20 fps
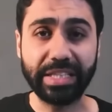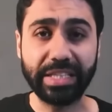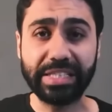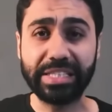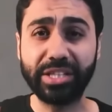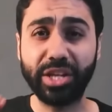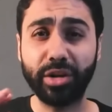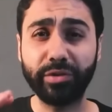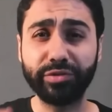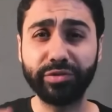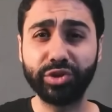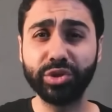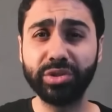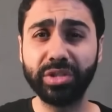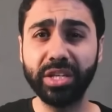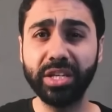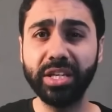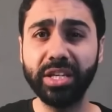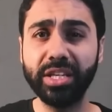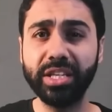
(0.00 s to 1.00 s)
Instead of
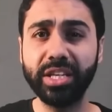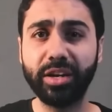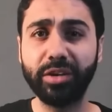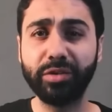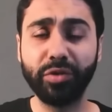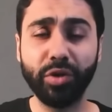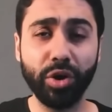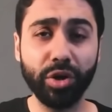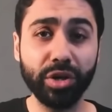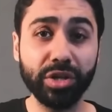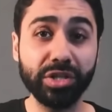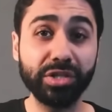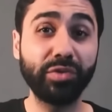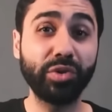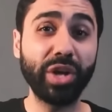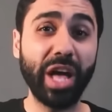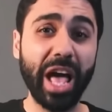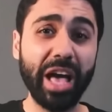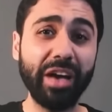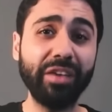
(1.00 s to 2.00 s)
shooting photos
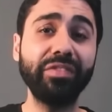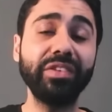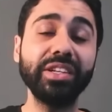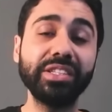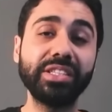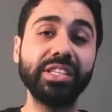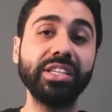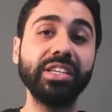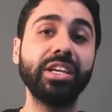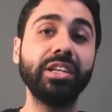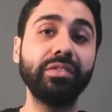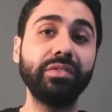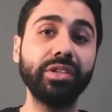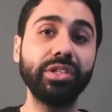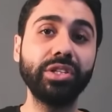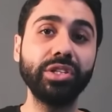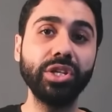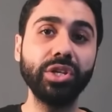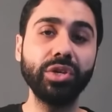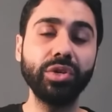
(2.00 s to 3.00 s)
for every single
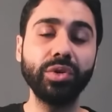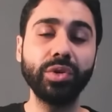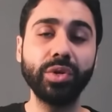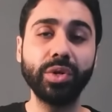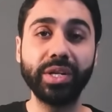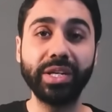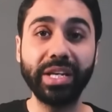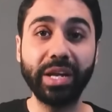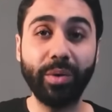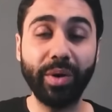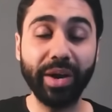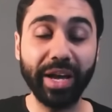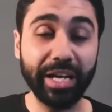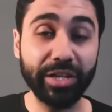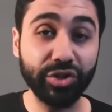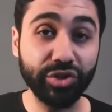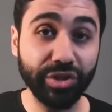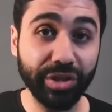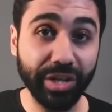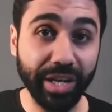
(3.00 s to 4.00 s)
video, now I can
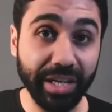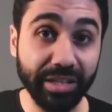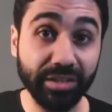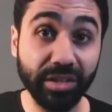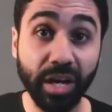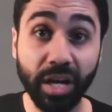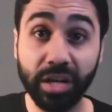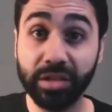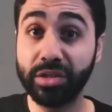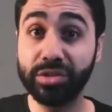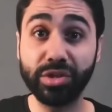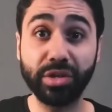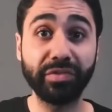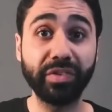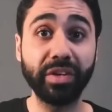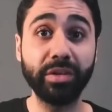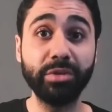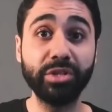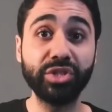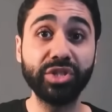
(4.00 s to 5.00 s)
generate hundreds
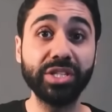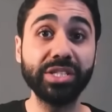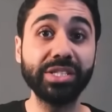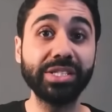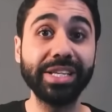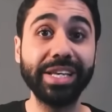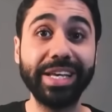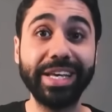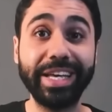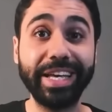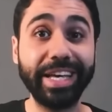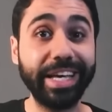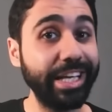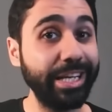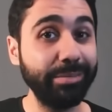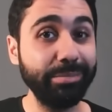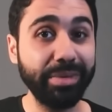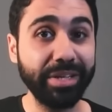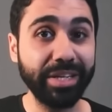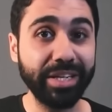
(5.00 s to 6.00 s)
of images
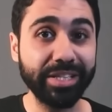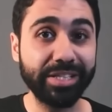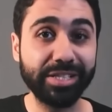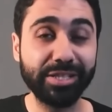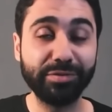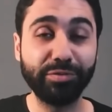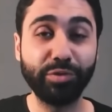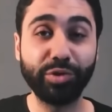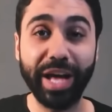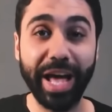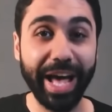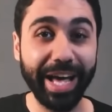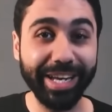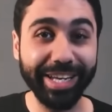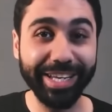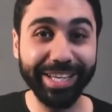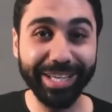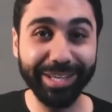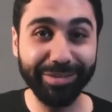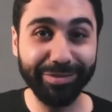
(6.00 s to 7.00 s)
in minutes for
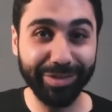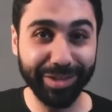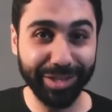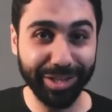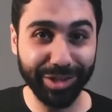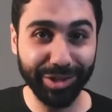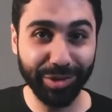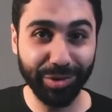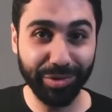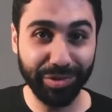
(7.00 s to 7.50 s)
any video